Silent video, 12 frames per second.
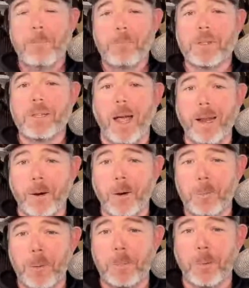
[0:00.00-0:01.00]
diehard
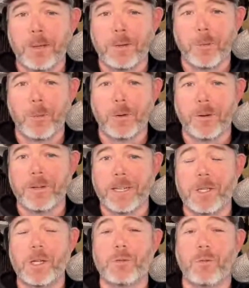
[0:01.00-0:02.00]
people in the world
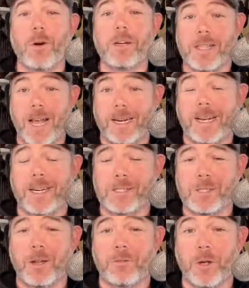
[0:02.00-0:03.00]
as far as that kind of
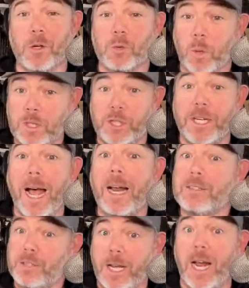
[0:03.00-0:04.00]
stuff goes. Once you got
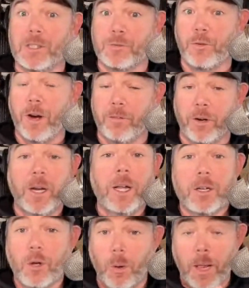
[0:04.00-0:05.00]
us forever.
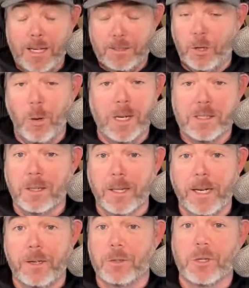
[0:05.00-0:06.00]
Go ask the
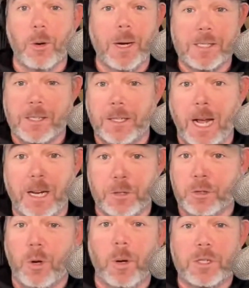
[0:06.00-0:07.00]
Lakers, go ask the
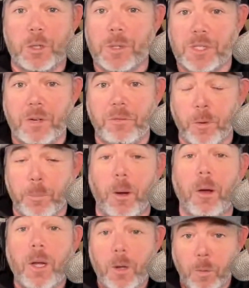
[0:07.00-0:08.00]
Dodgers, go ask USC
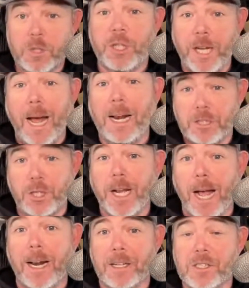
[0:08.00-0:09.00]
football. Once you got
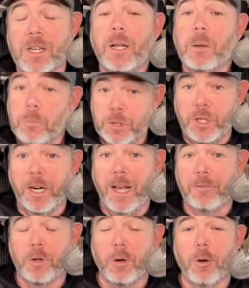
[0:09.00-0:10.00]
us, but you're going to
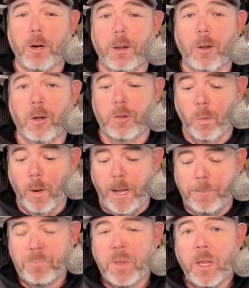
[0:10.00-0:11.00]
have to earn it along the way.
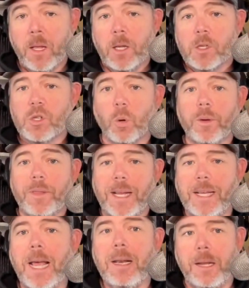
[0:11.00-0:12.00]
So when they
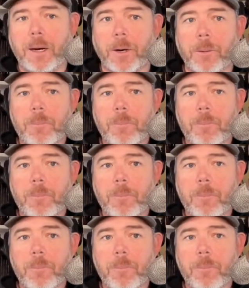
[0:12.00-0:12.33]
get here,